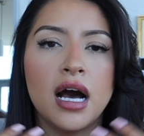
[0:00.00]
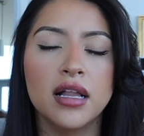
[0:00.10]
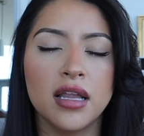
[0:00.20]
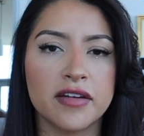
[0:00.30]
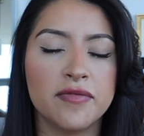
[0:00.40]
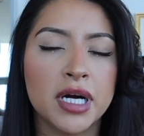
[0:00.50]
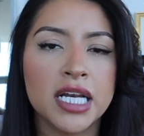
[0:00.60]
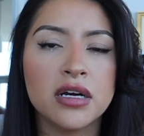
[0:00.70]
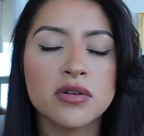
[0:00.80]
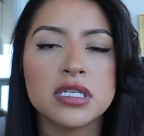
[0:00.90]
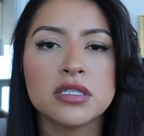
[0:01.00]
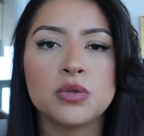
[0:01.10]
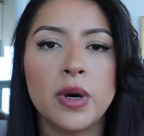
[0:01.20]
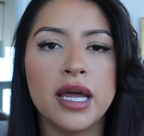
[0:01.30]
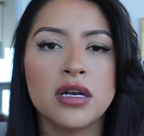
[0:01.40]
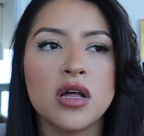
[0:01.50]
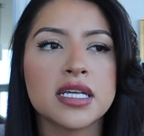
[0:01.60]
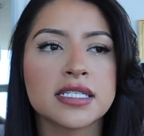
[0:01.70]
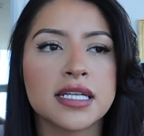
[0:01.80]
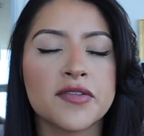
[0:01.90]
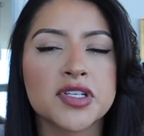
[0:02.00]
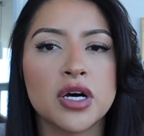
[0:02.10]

a lot of money goes into it and all this stuff.